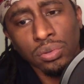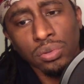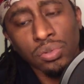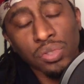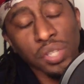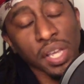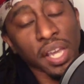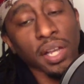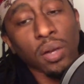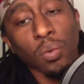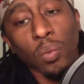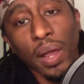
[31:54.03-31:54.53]

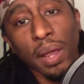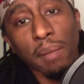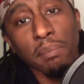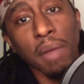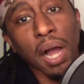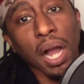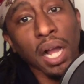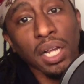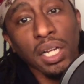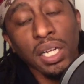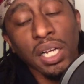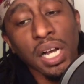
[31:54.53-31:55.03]
Take away
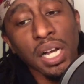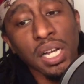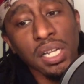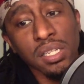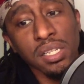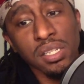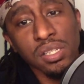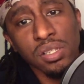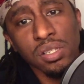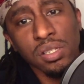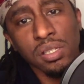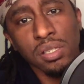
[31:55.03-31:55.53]
my
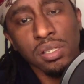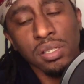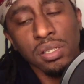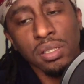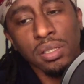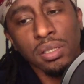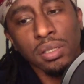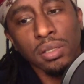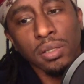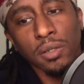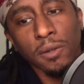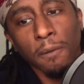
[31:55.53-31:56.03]
guns,
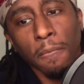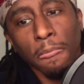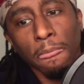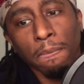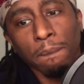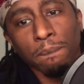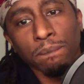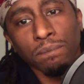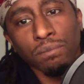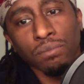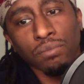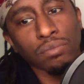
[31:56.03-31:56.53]

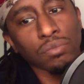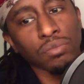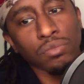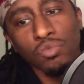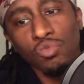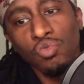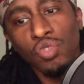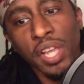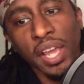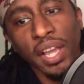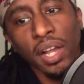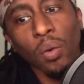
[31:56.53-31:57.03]

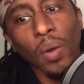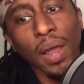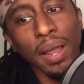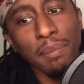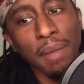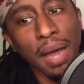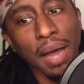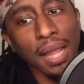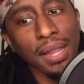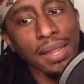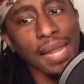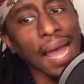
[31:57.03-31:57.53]
take away
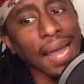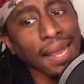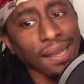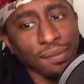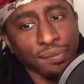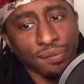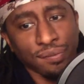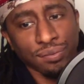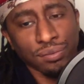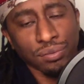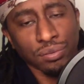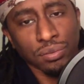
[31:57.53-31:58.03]
my
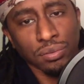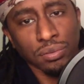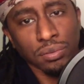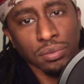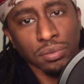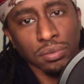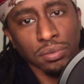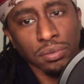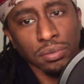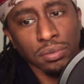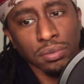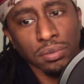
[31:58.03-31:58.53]
life.
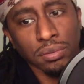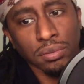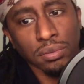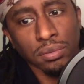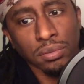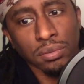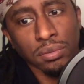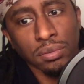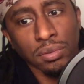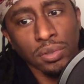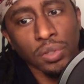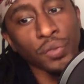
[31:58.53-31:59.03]

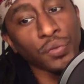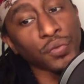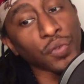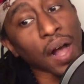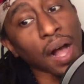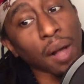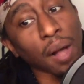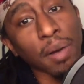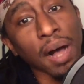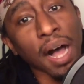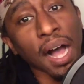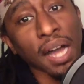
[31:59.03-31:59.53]
You
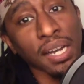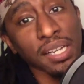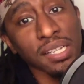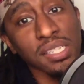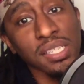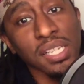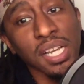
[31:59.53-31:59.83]
fall behind these